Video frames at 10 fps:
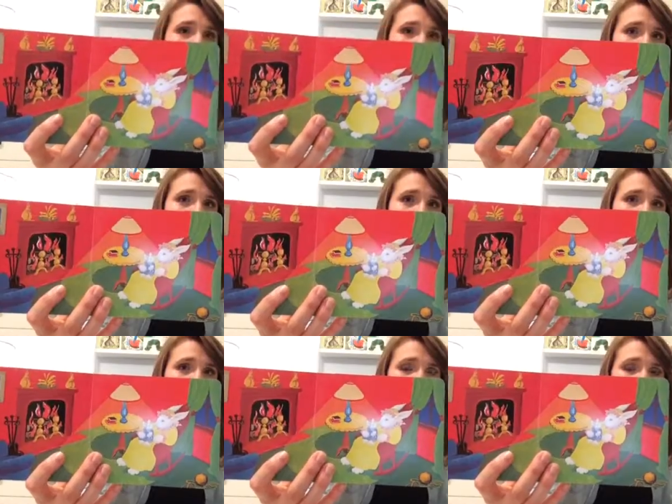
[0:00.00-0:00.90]
who says
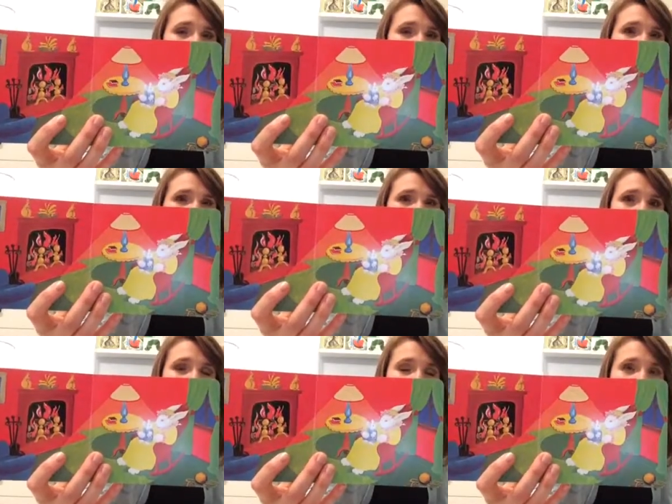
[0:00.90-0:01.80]
shh is in this
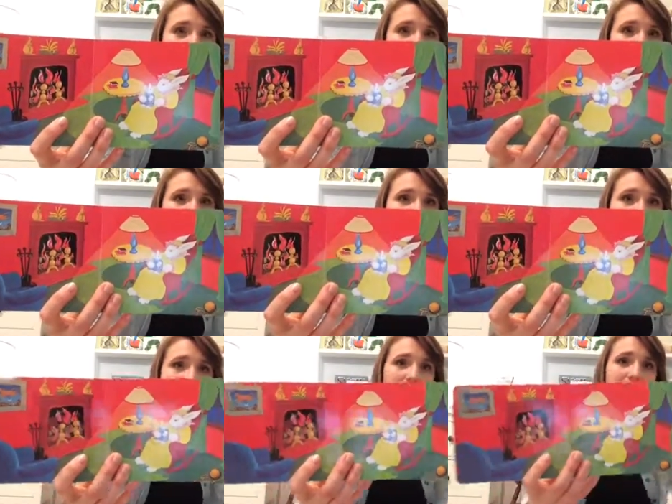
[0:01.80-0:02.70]
book as well, and
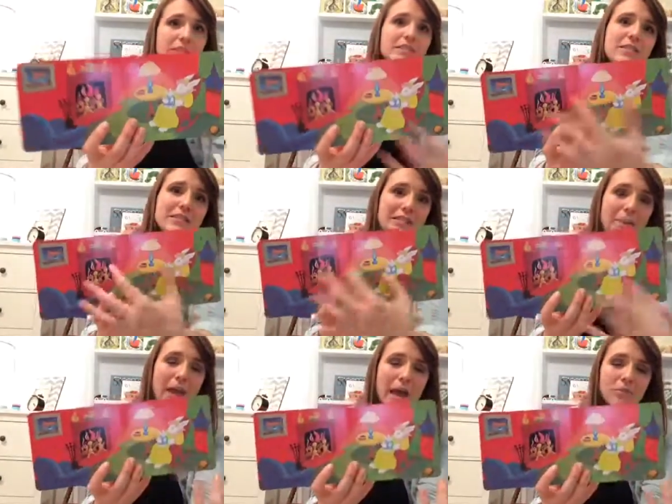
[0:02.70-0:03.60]
a lot of it is in the
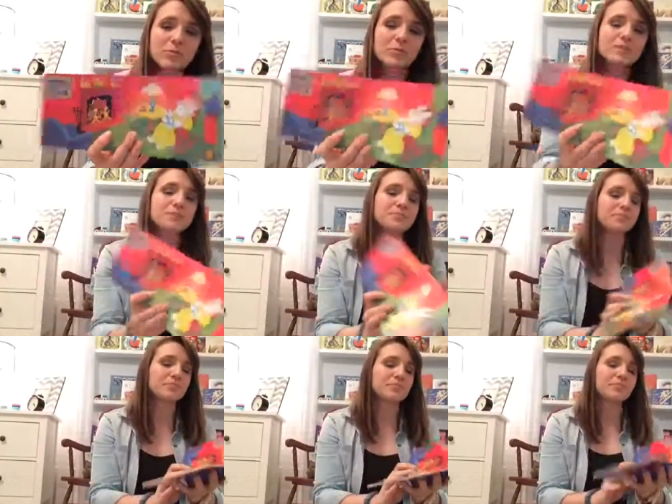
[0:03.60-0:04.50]
same house.
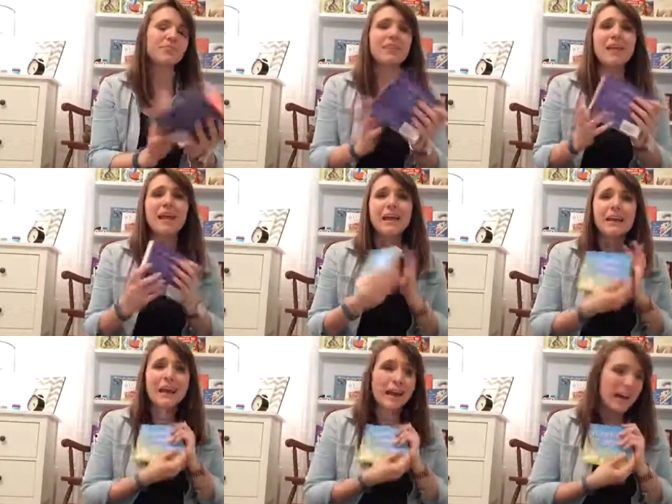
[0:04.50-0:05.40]

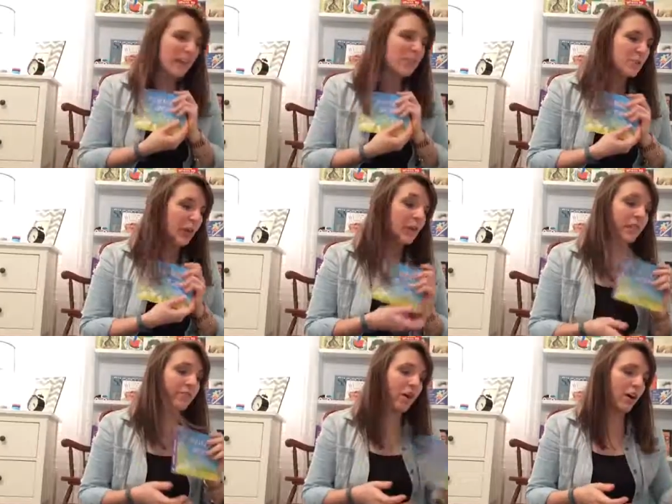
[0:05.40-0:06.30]
I
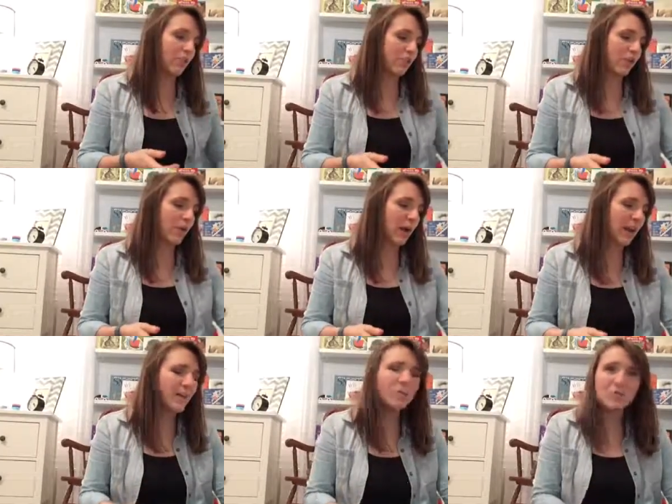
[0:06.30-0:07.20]
love the author, though.
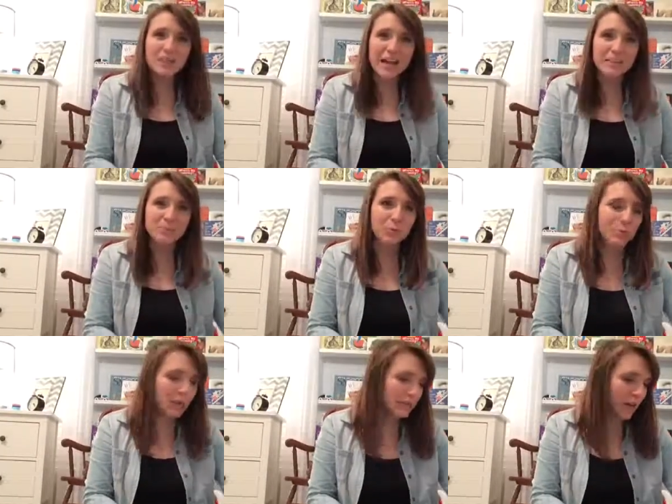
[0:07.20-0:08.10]
I don't know if she has more
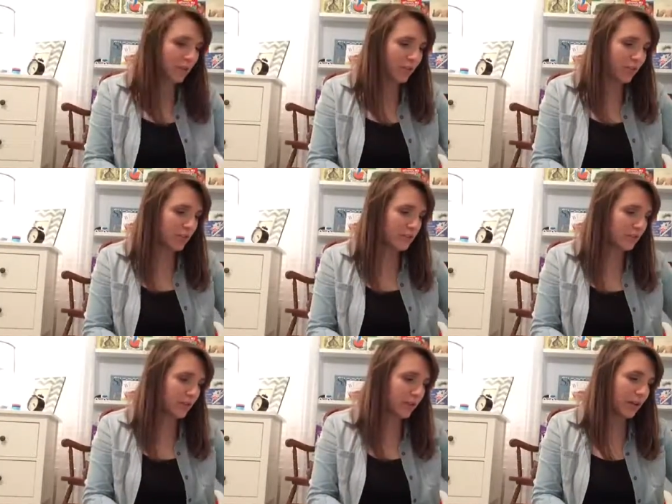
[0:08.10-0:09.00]
books other than these
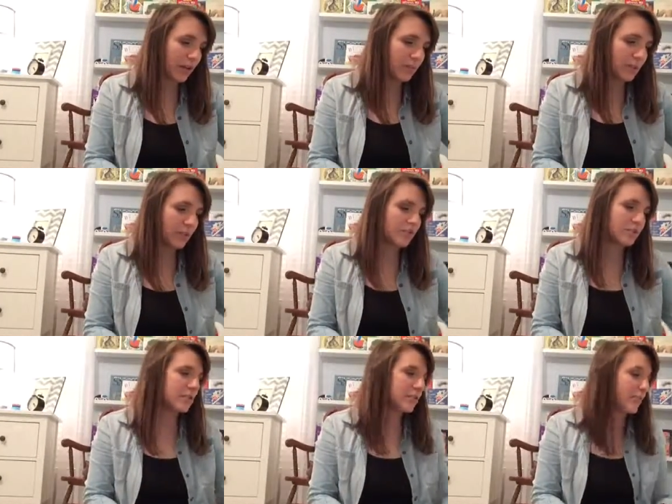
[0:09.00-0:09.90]
three. It'd be
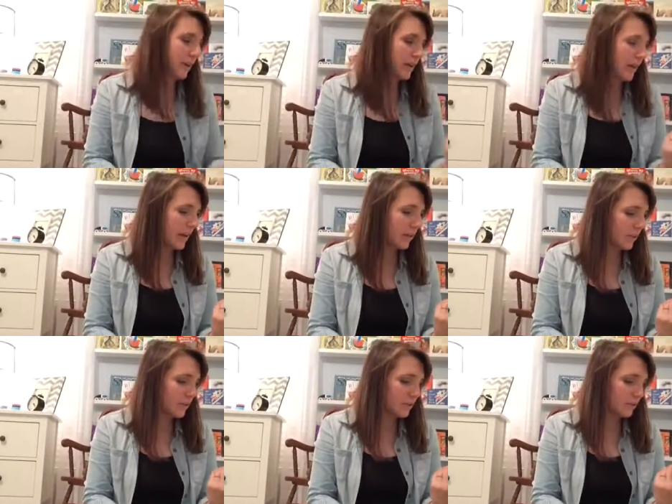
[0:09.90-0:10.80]
interesting to find out. I
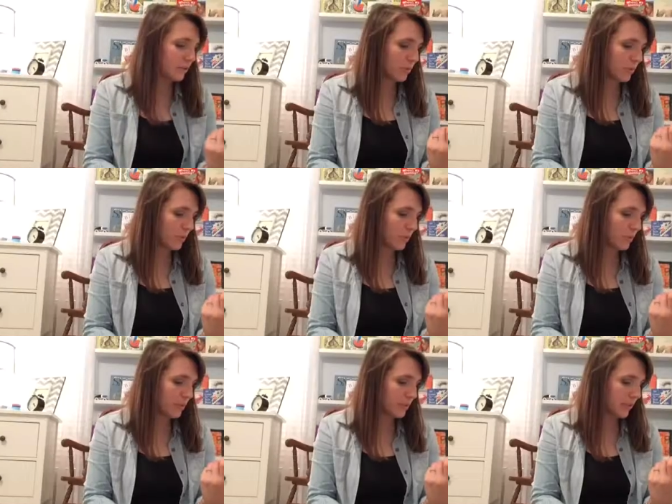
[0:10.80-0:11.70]
know these are really
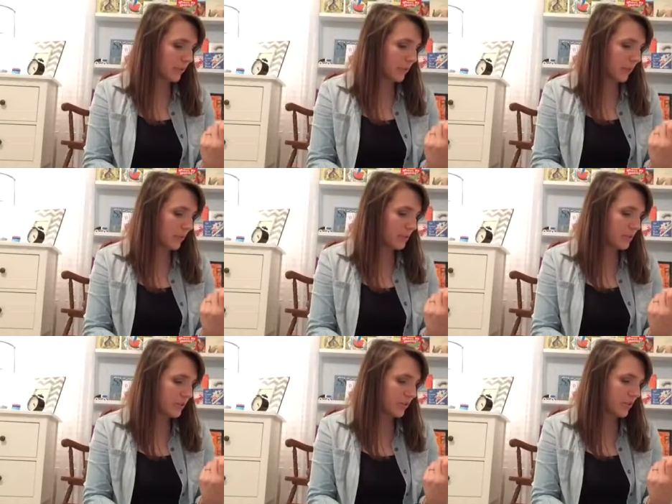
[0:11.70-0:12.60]
old books that were
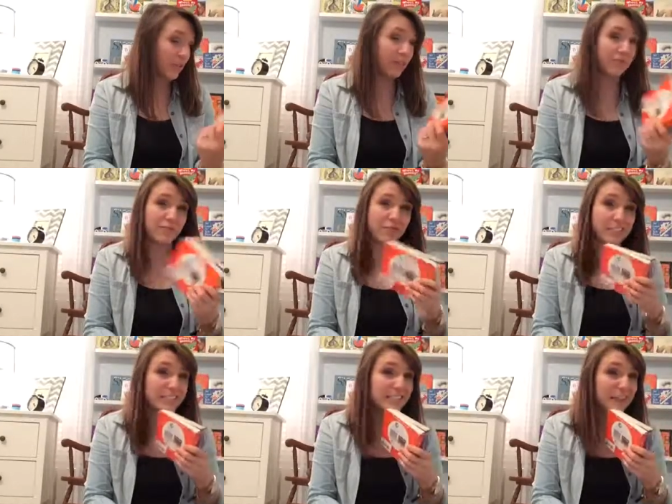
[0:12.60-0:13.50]
published in
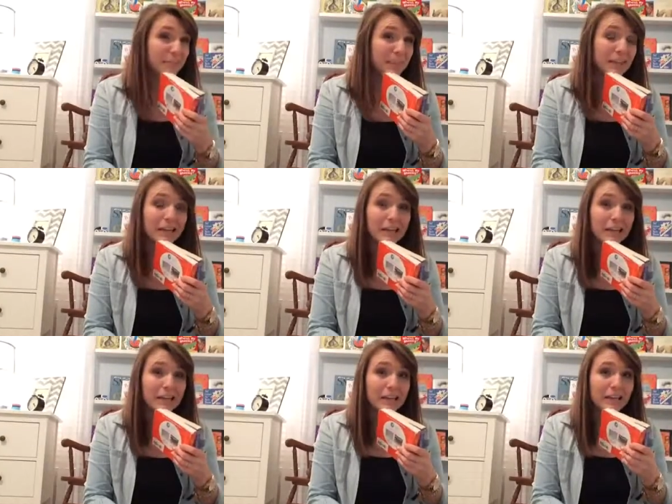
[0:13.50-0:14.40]
the 50s, I'm thinking.
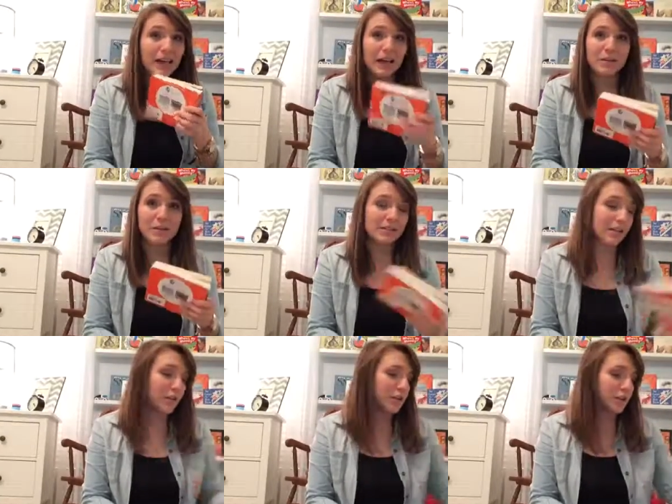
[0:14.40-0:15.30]
I'm not
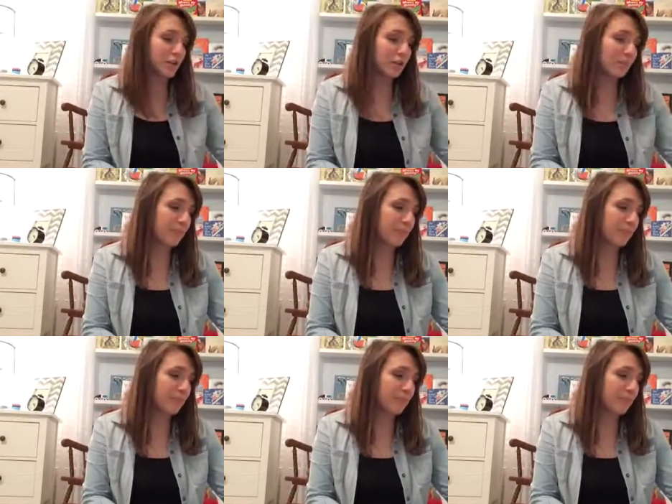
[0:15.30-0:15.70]
entirely sure.